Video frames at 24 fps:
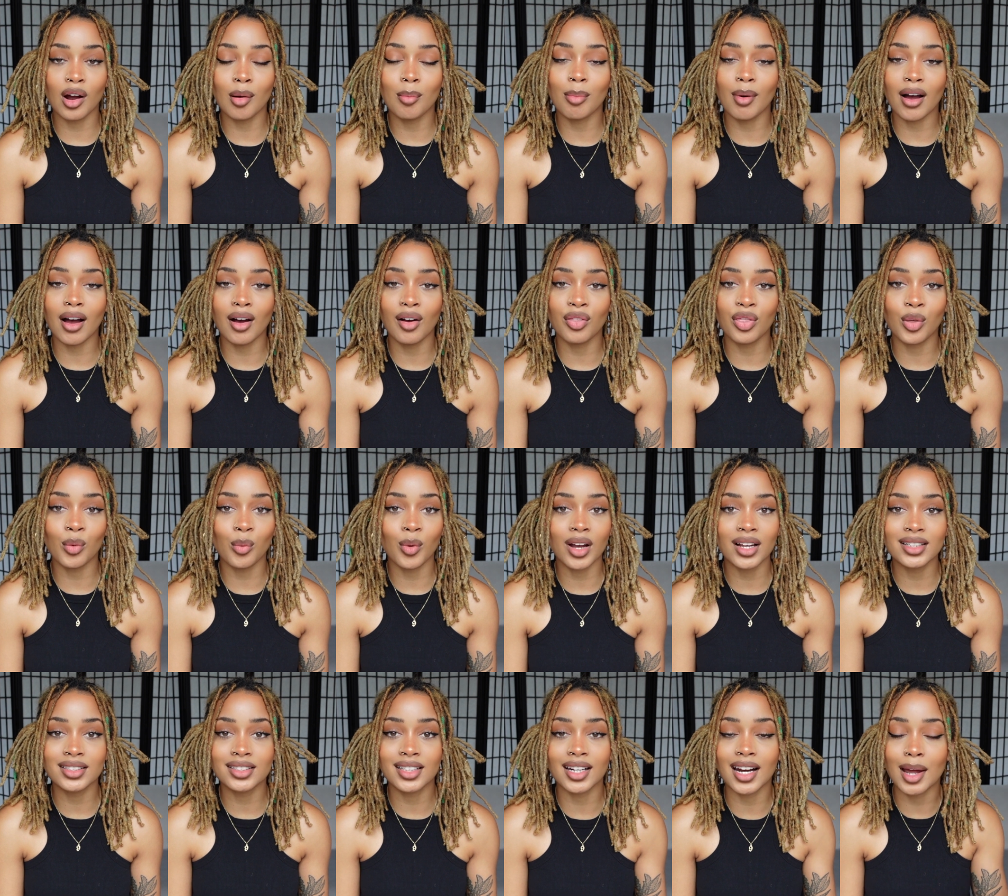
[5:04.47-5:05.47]
about the
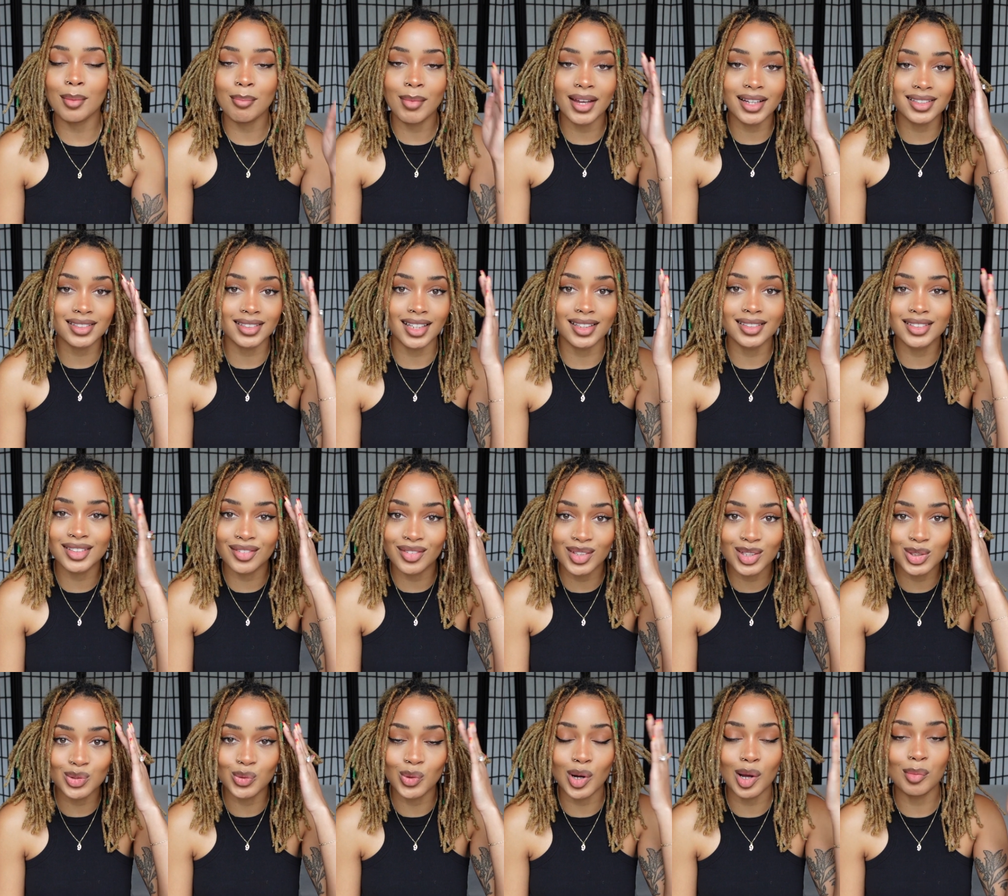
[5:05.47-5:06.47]
ways that I make sense of
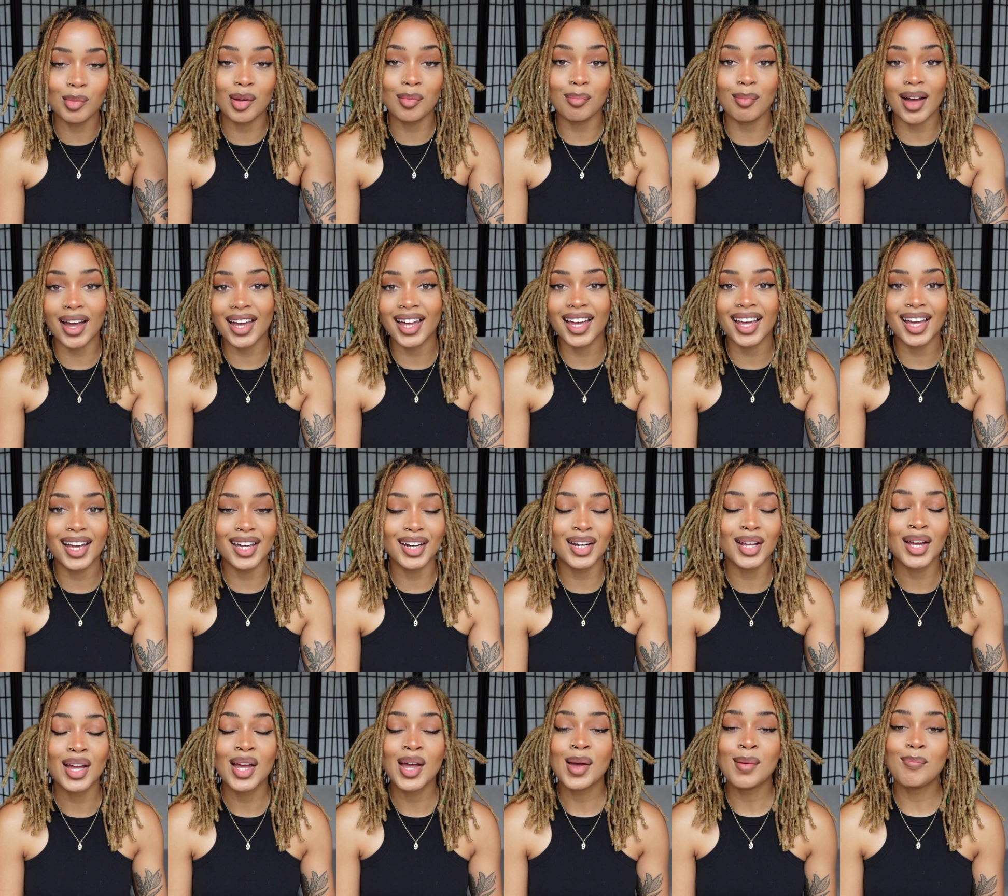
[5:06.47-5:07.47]
this realm in my head,
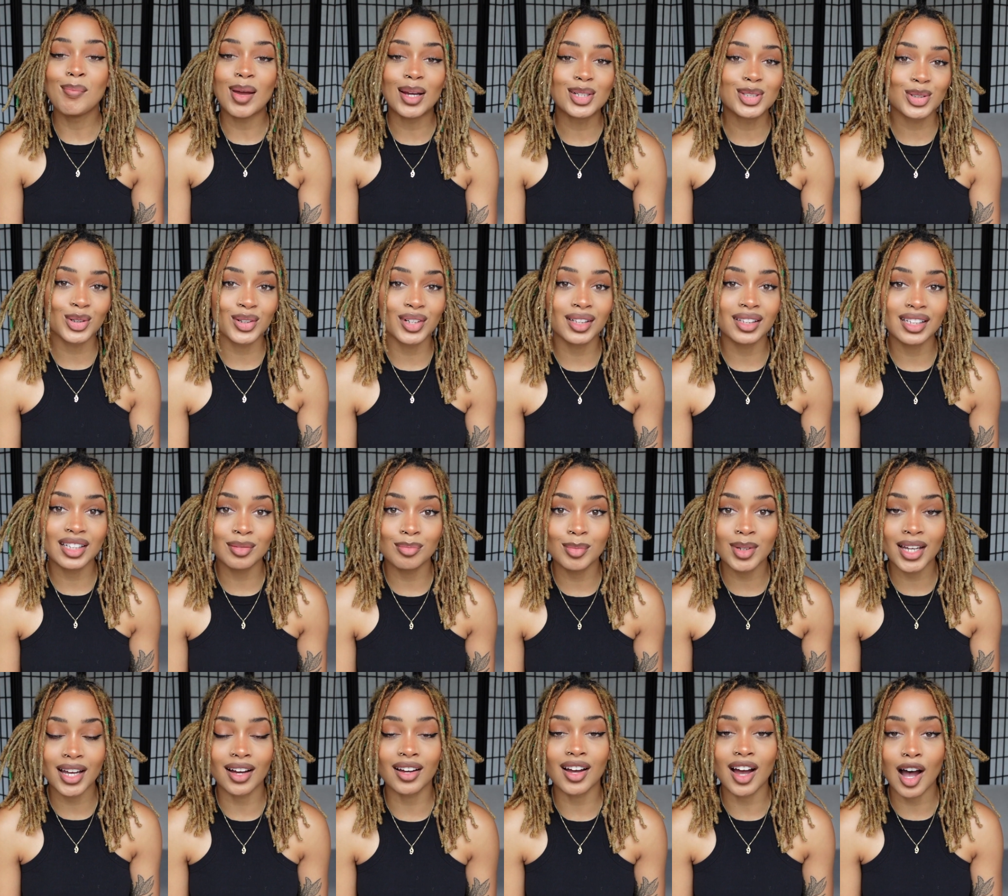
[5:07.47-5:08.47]
make sure to leave
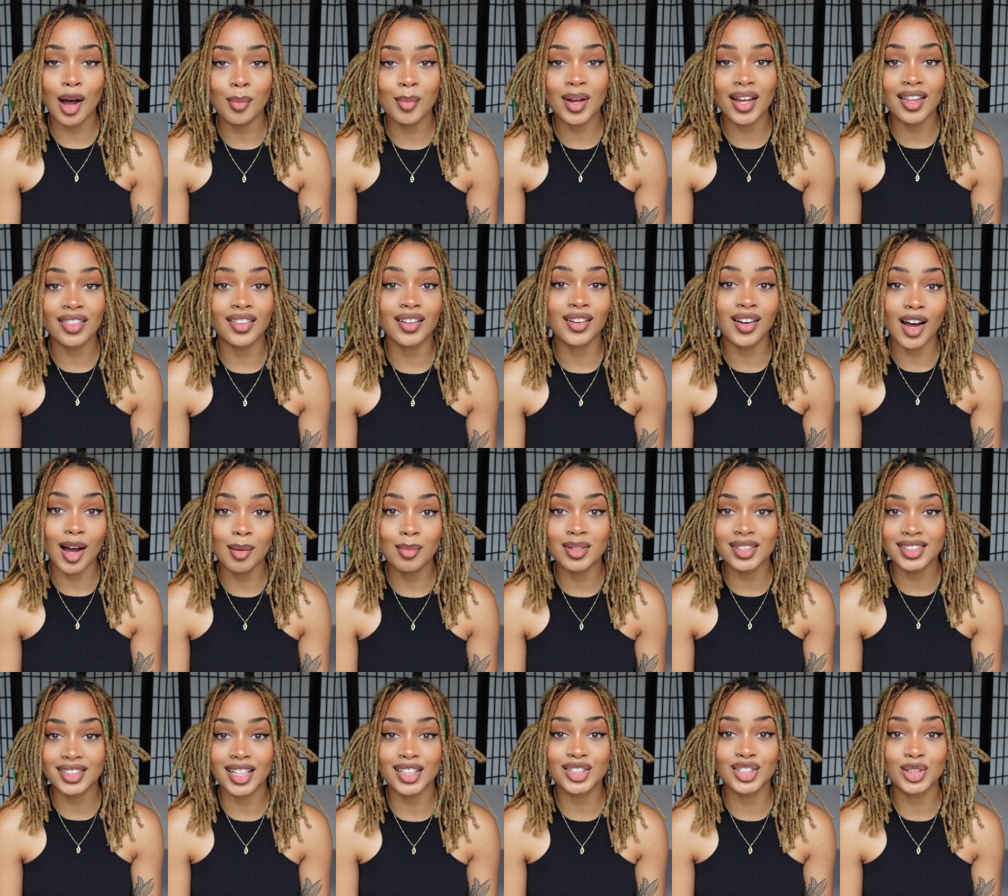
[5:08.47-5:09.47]
me a comment in the
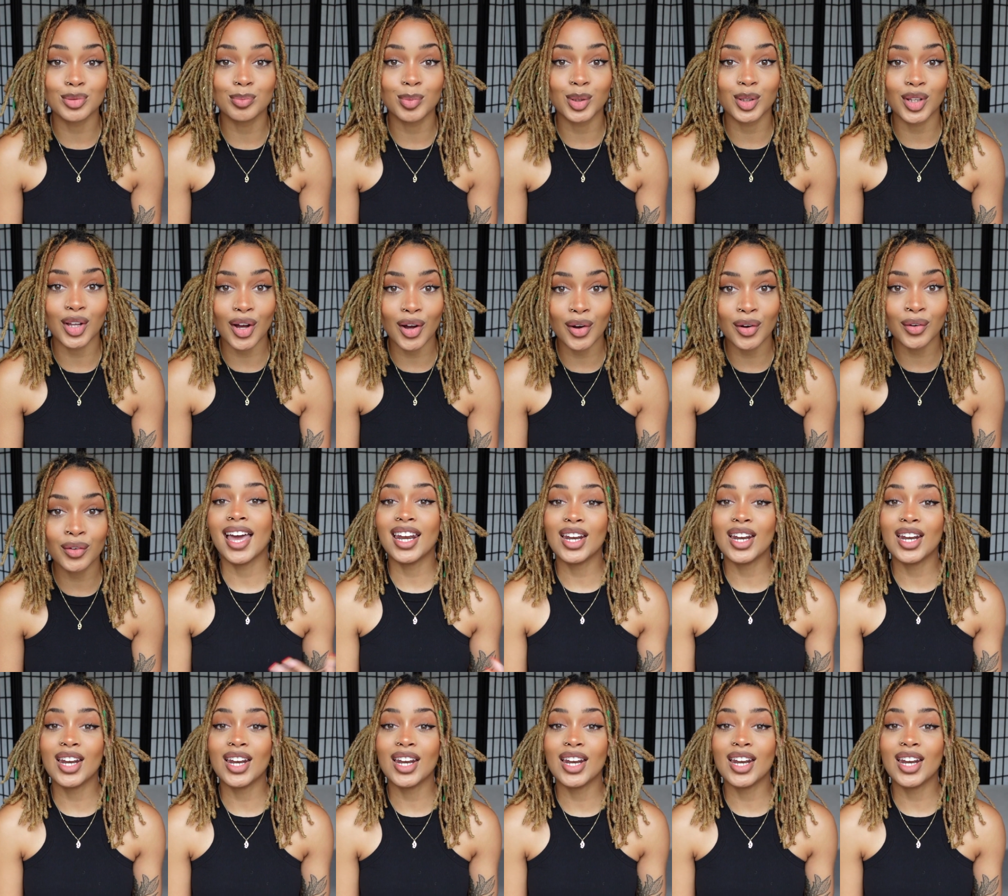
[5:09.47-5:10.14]
comment section below.